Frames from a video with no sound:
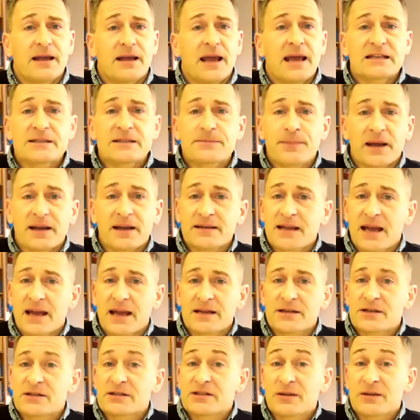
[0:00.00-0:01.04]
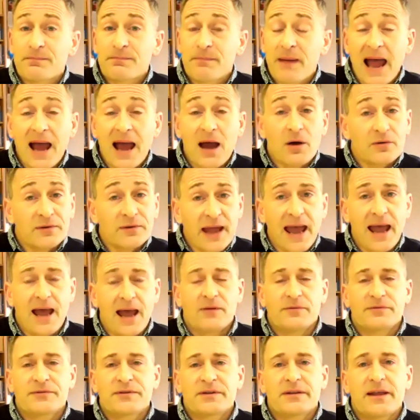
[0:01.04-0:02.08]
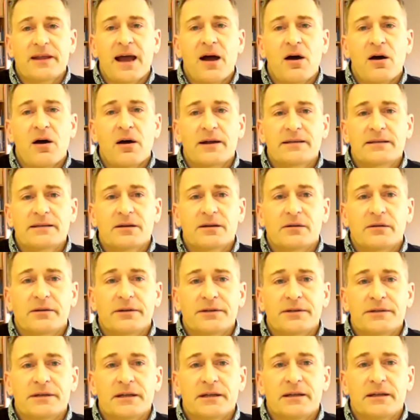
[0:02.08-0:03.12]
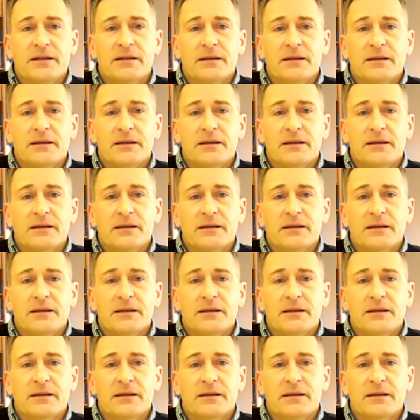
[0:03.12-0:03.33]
expectation to bow down to that ideology.